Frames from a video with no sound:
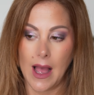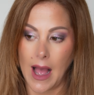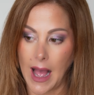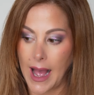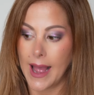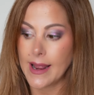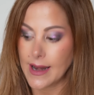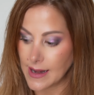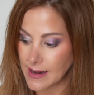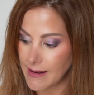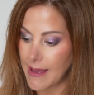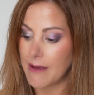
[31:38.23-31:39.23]
I
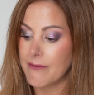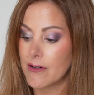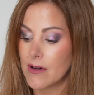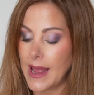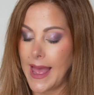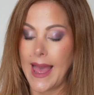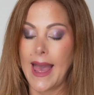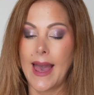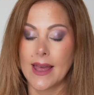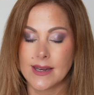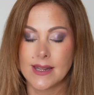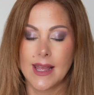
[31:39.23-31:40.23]
never
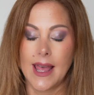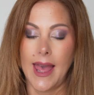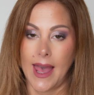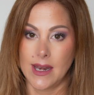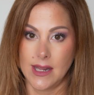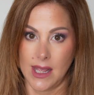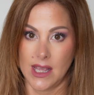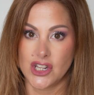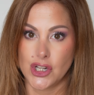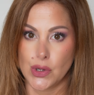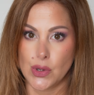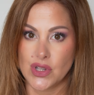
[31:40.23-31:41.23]
had any
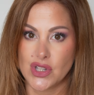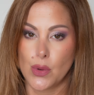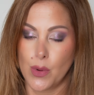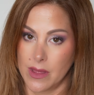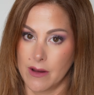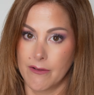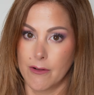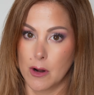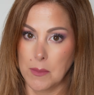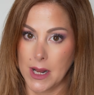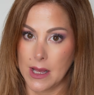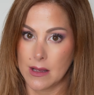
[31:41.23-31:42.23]
issues with their
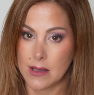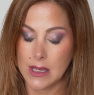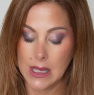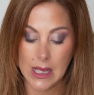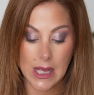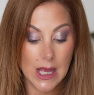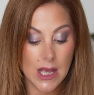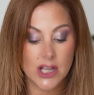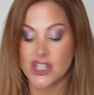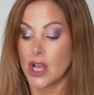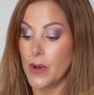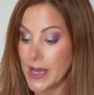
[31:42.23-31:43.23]
formula.
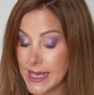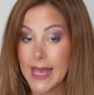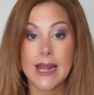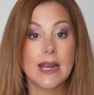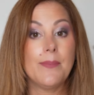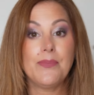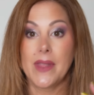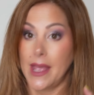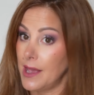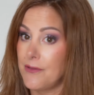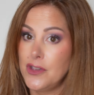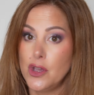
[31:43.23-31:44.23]
So again,
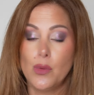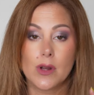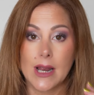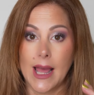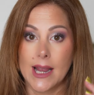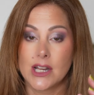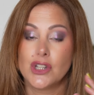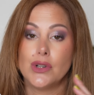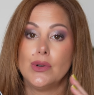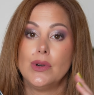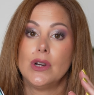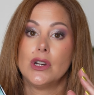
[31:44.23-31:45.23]
if you would like
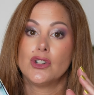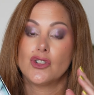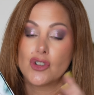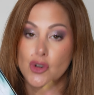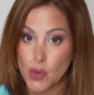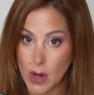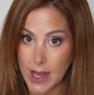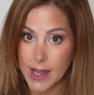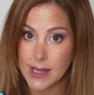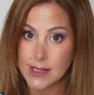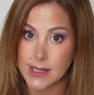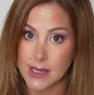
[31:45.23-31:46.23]
to
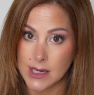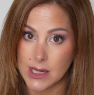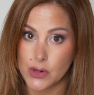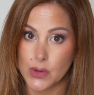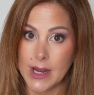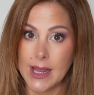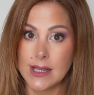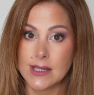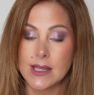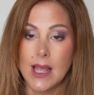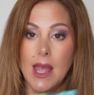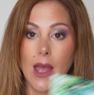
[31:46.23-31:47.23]
try Sydney
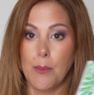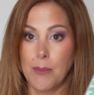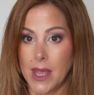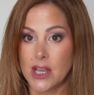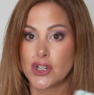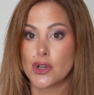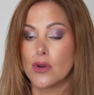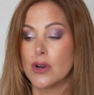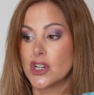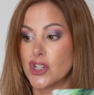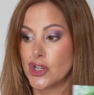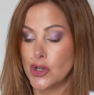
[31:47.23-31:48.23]
Grace, make
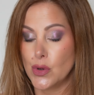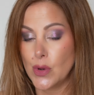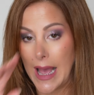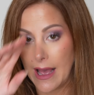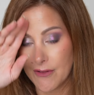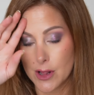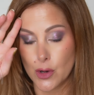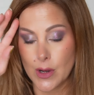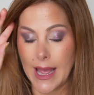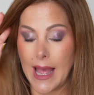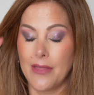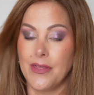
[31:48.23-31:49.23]
sure to have a look
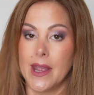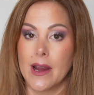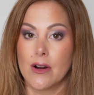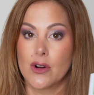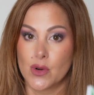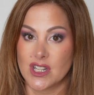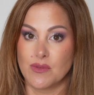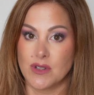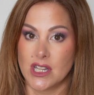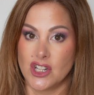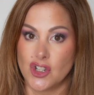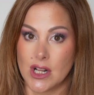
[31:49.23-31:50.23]
at their
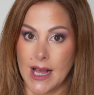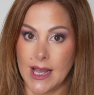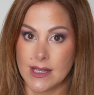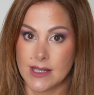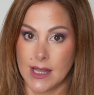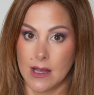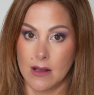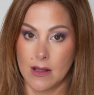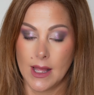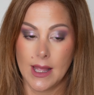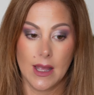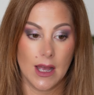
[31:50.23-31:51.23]
Christmas in July
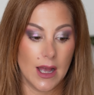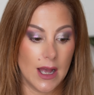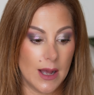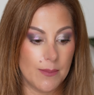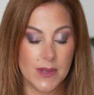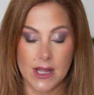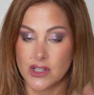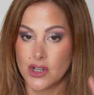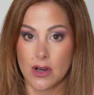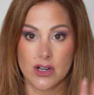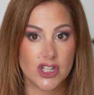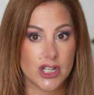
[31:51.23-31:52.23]
sale. It's
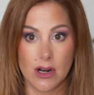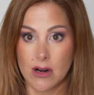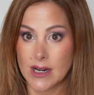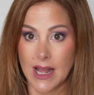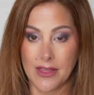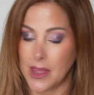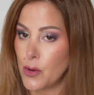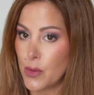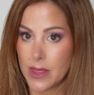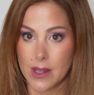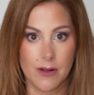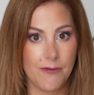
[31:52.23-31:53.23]
gonna start, I think,
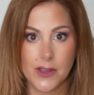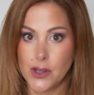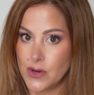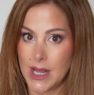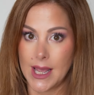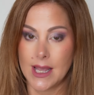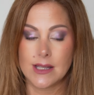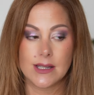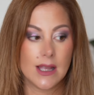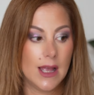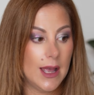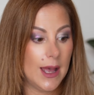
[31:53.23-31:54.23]
within a few days.
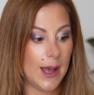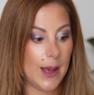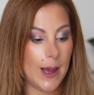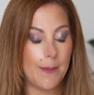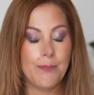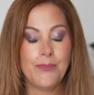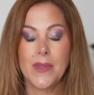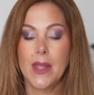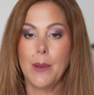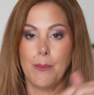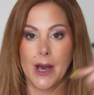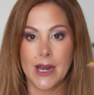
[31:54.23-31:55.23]

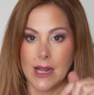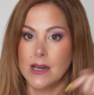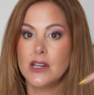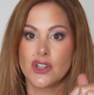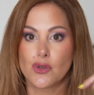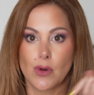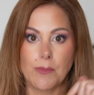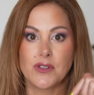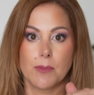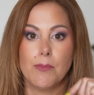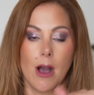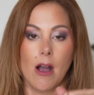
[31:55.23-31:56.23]
But in the
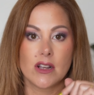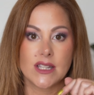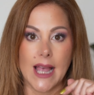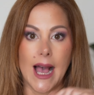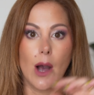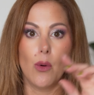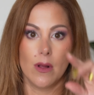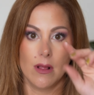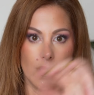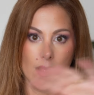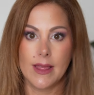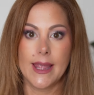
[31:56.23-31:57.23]
description box, I
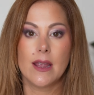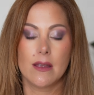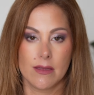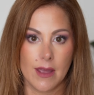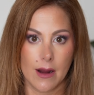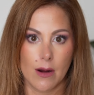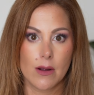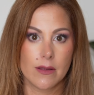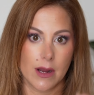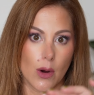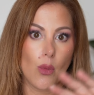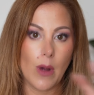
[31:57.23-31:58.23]
will link
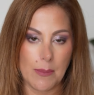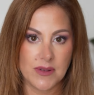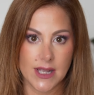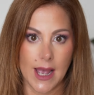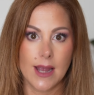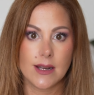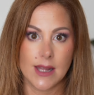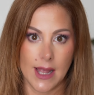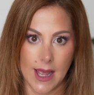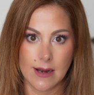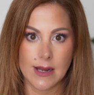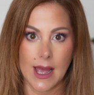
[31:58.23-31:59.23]
their website,
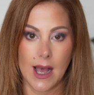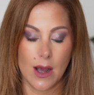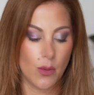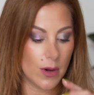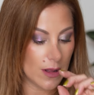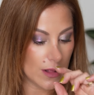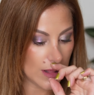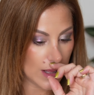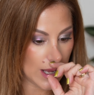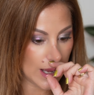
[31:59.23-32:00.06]
and I will